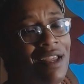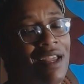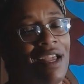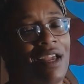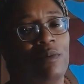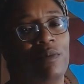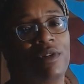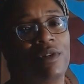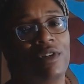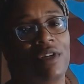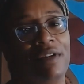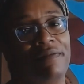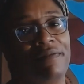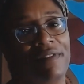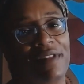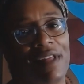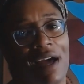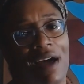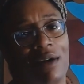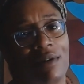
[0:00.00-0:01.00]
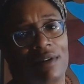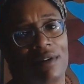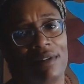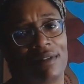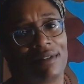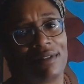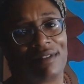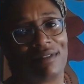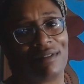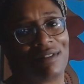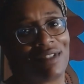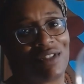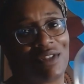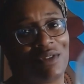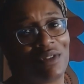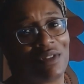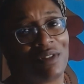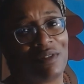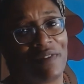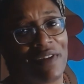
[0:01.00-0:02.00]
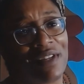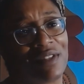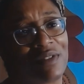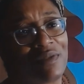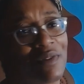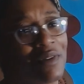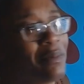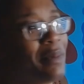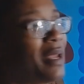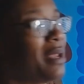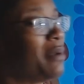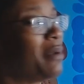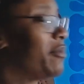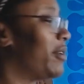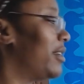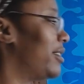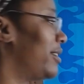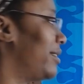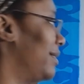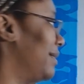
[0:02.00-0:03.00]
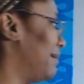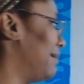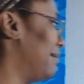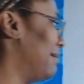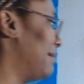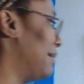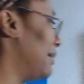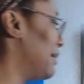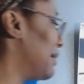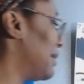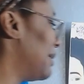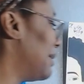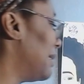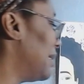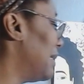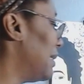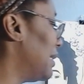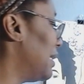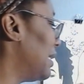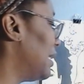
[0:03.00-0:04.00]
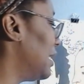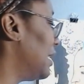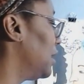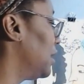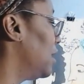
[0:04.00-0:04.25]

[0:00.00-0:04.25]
And when you get flowers, just use the vase for your paintbrushes. Okay.